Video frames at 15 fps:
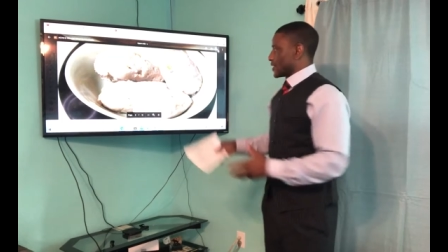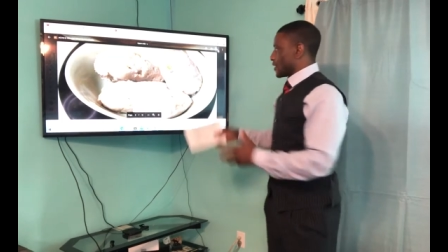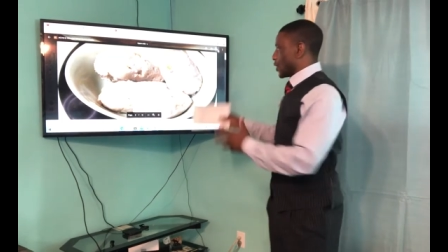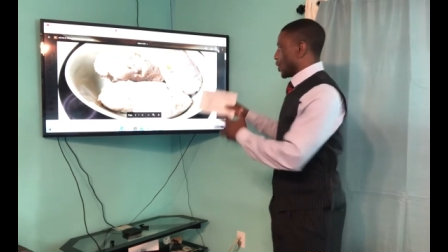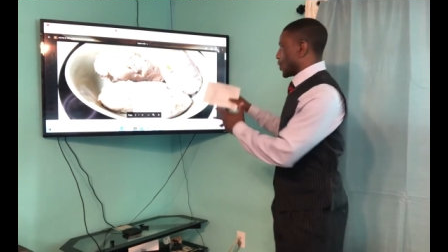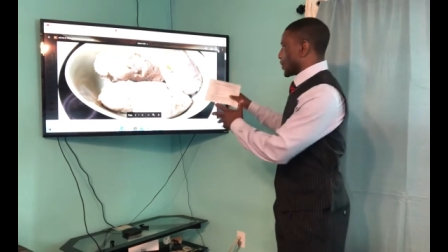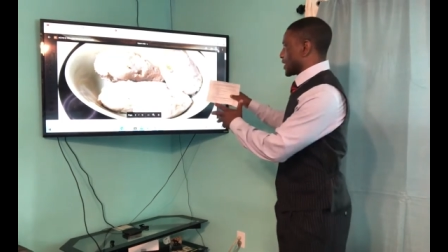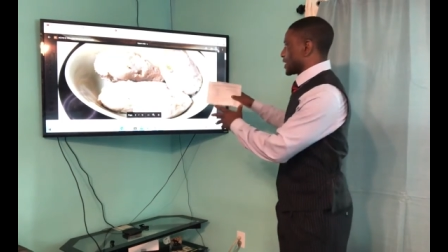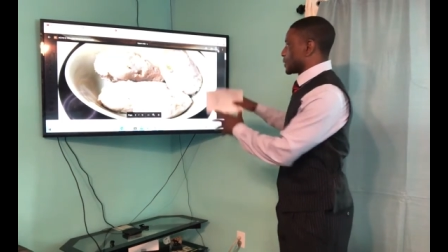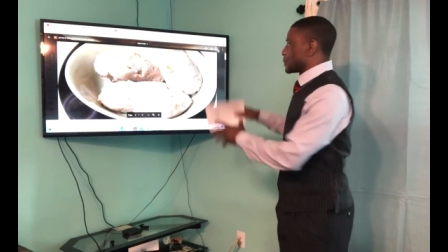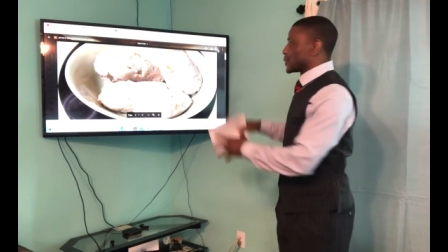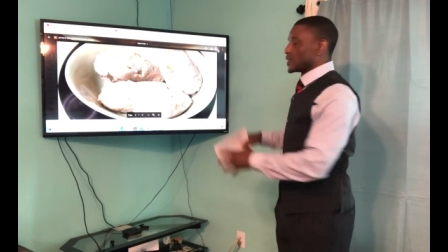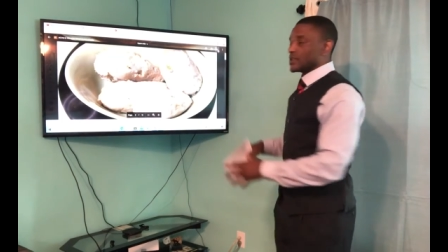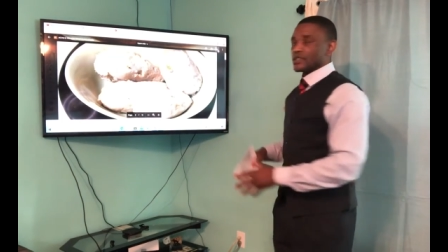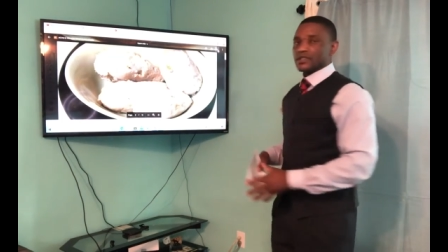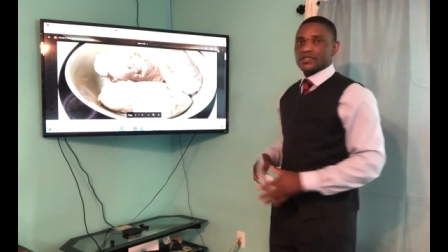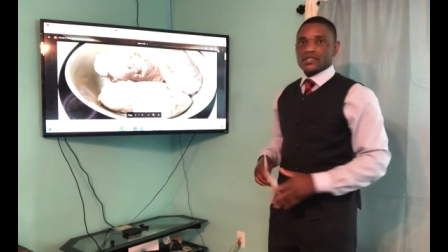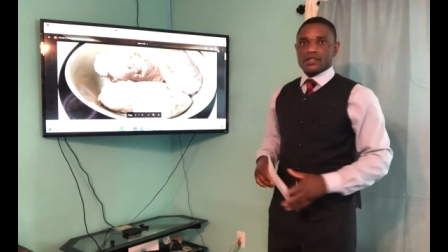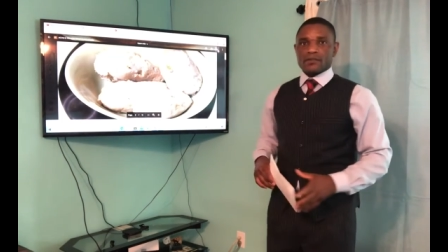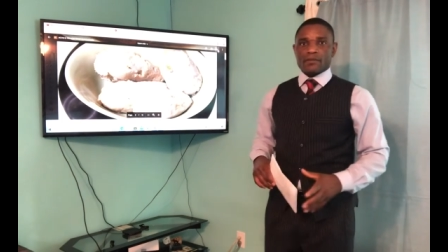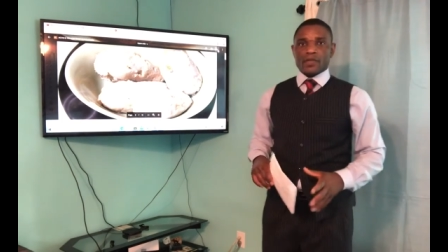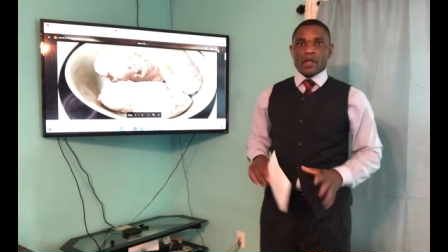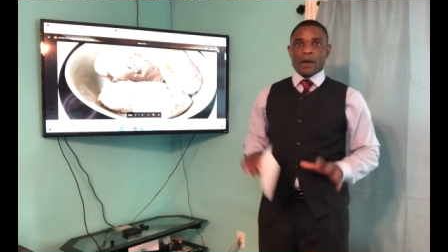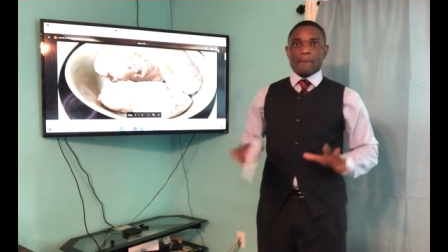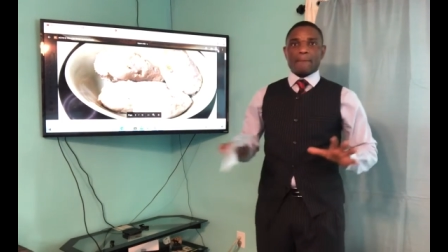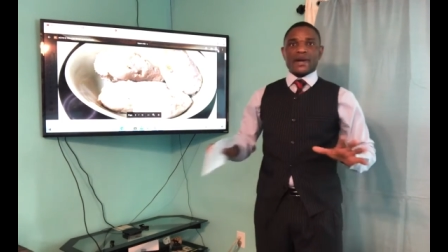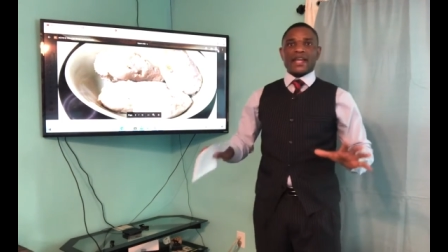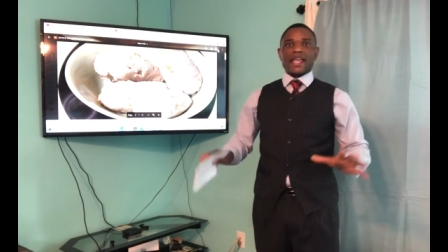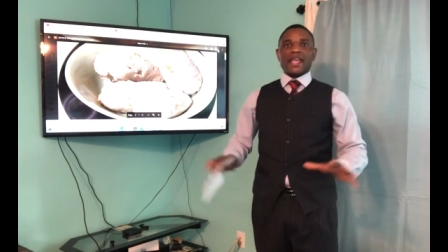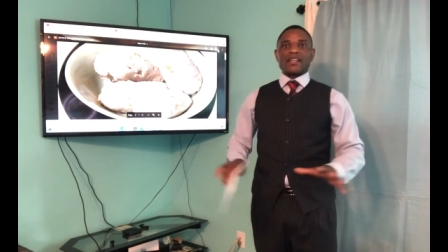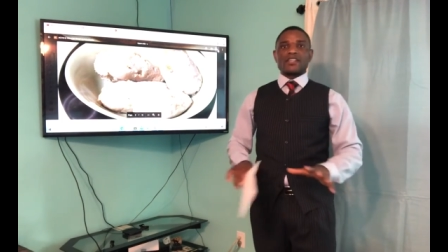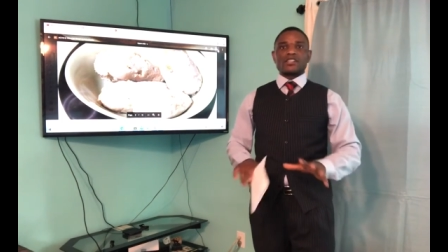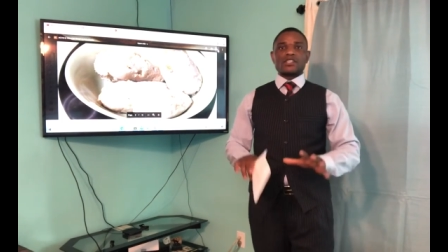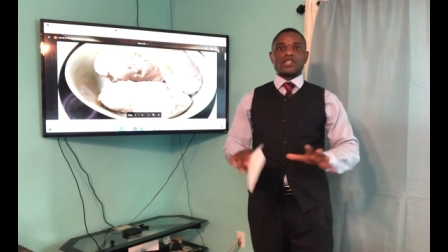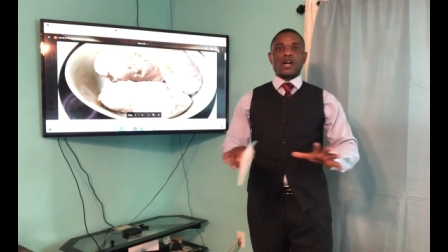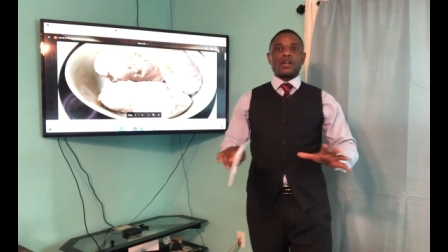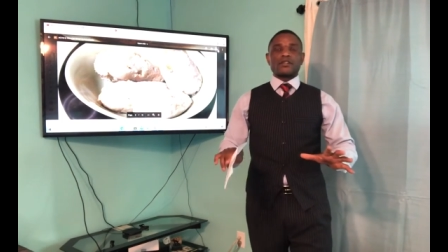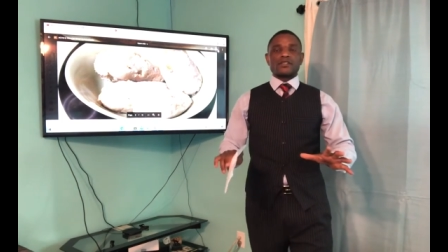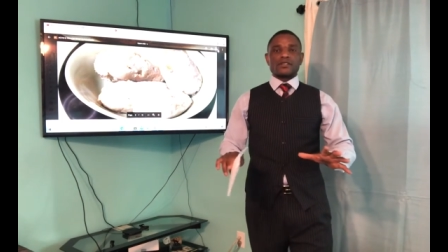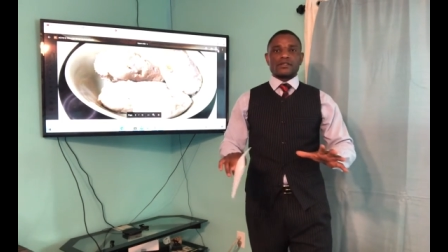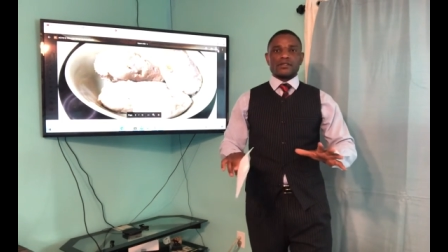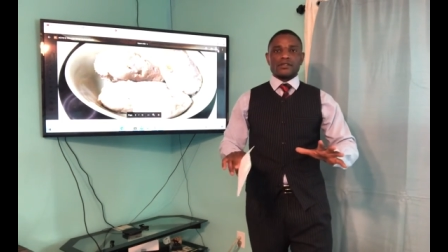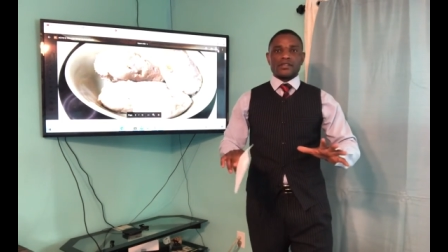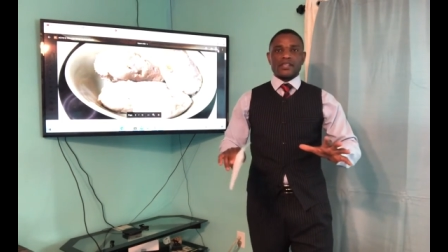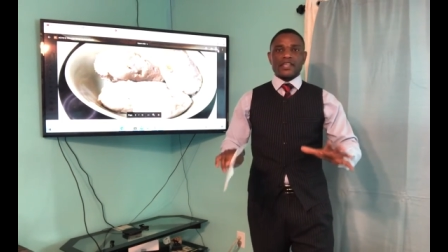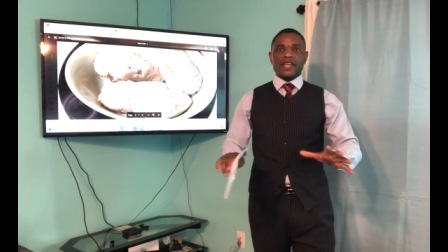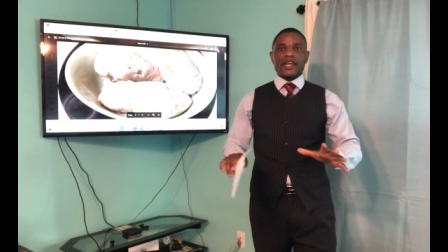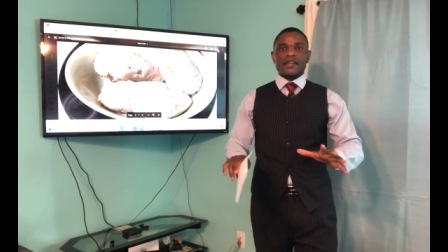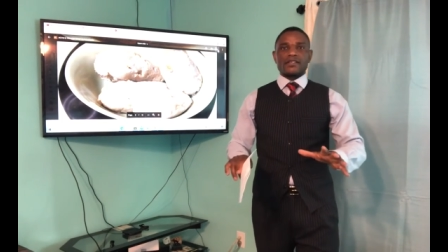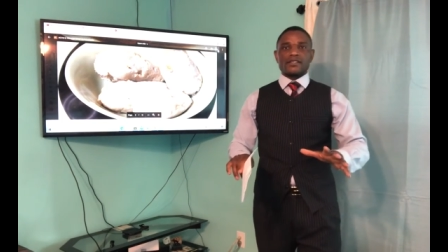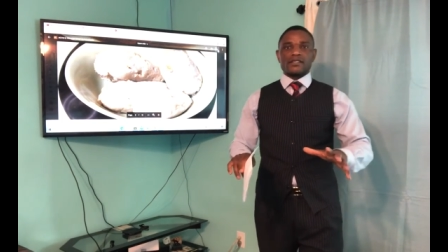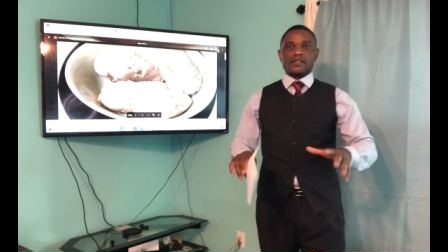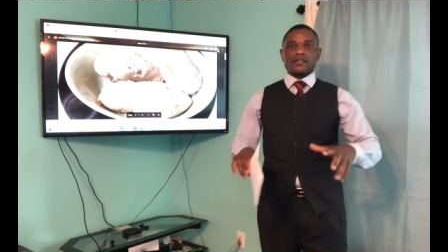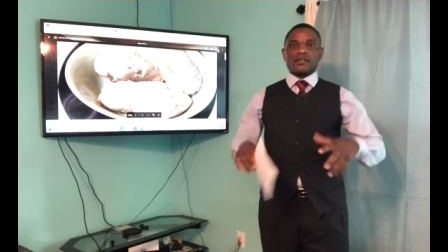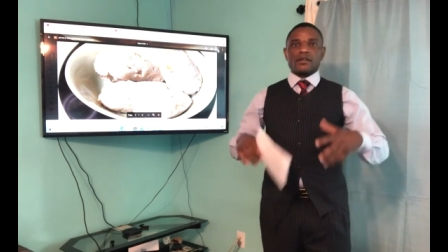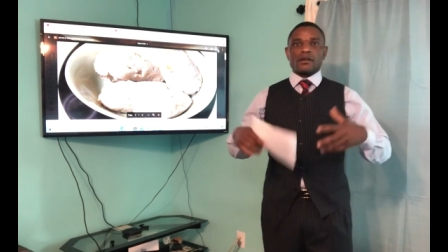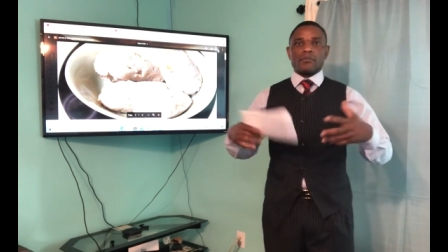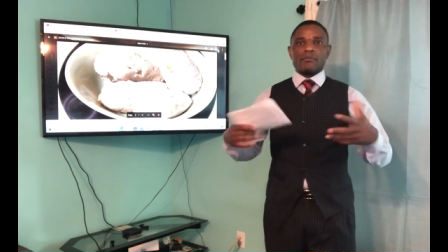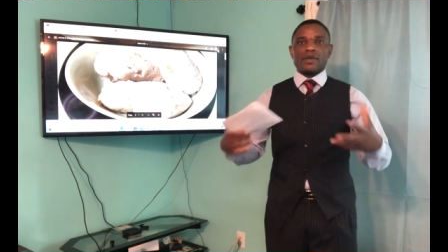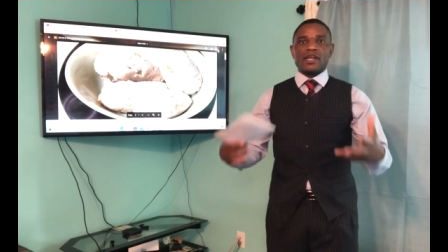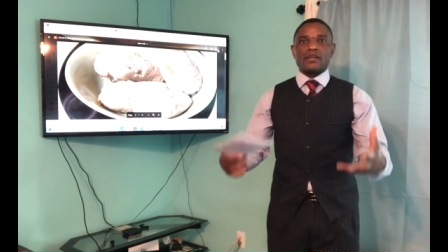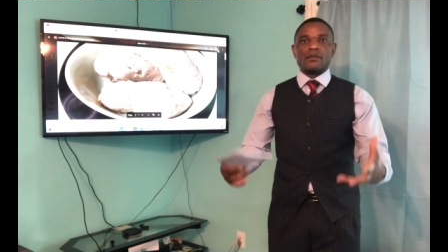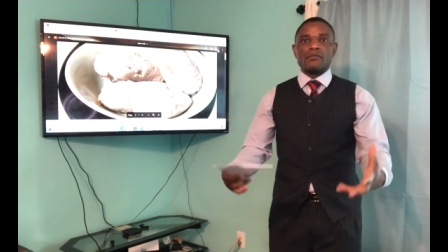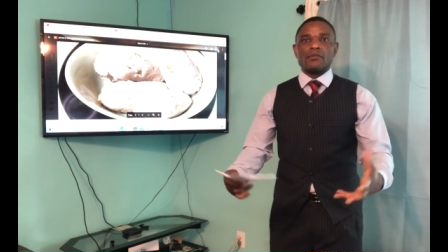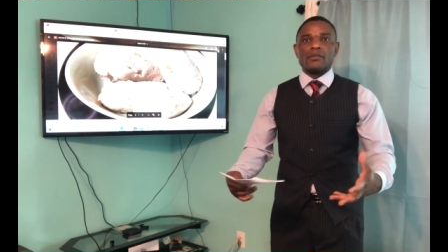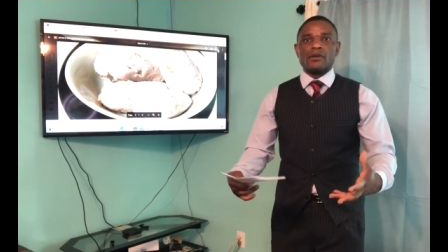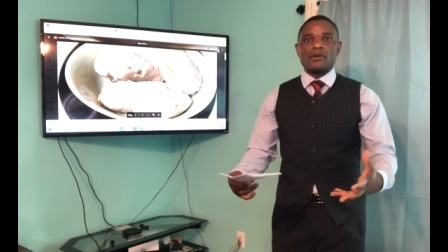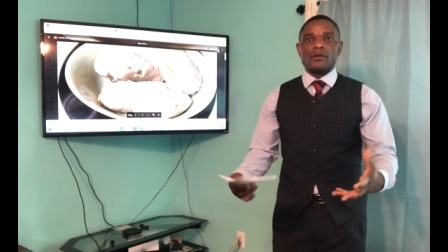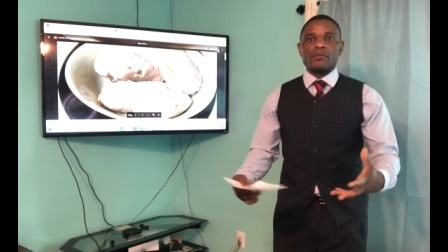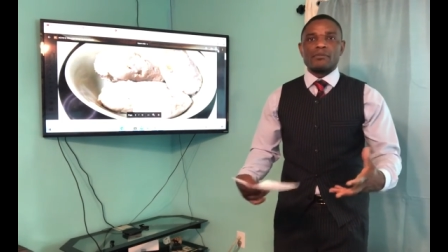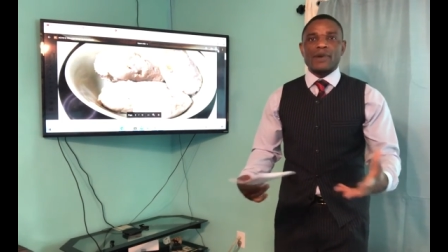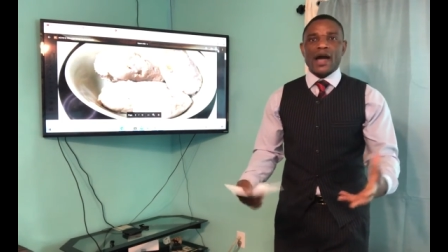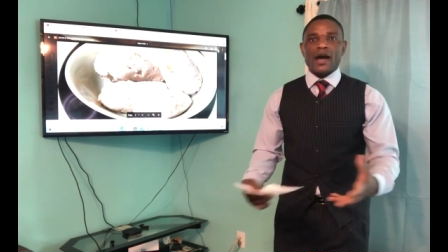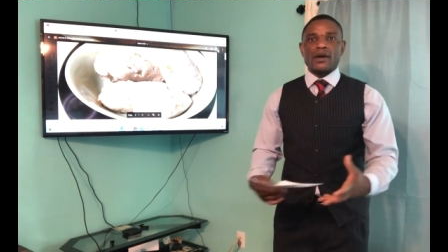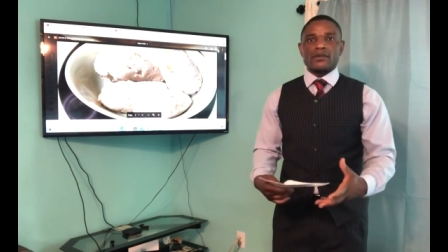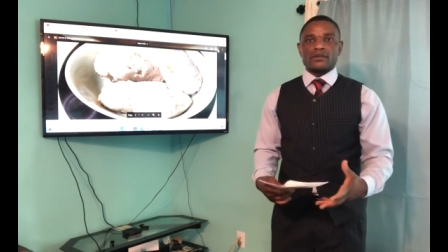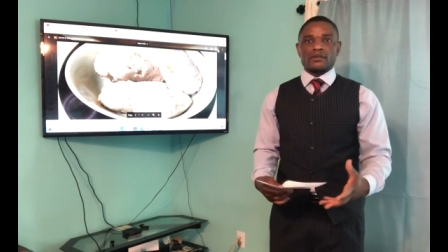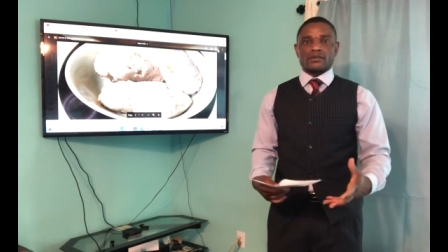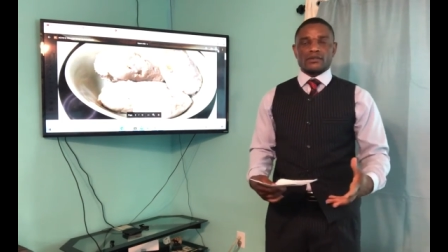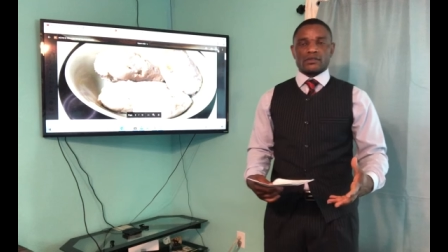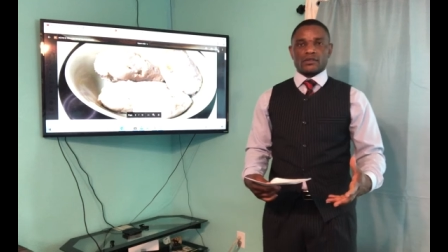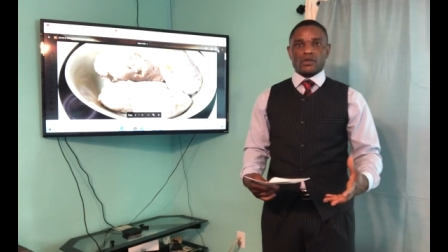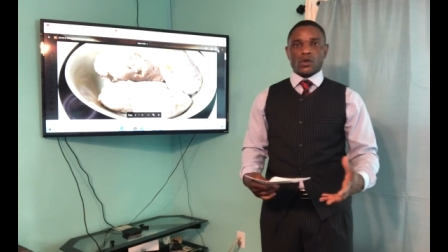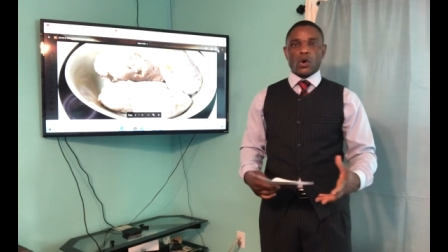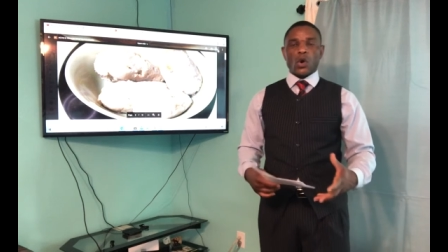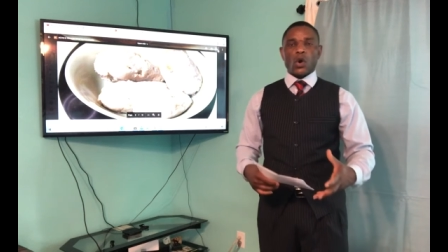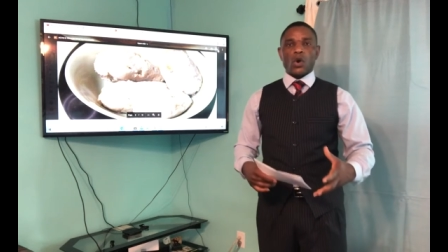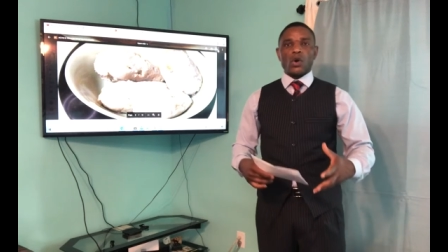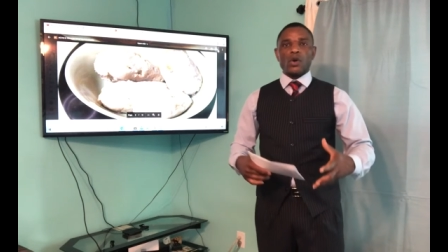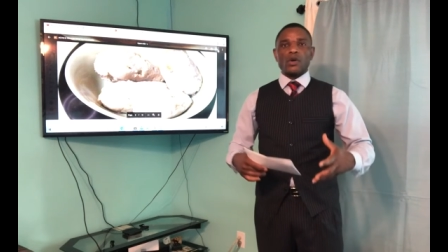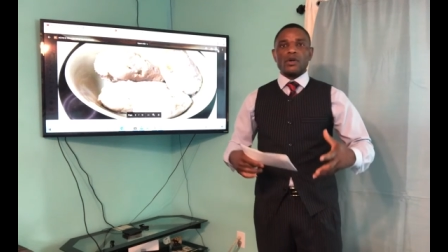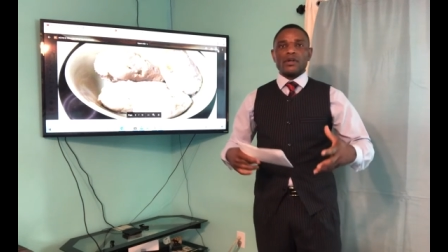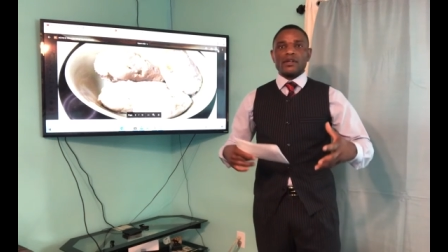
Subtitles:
Already peeled, but it is not yet been pounded or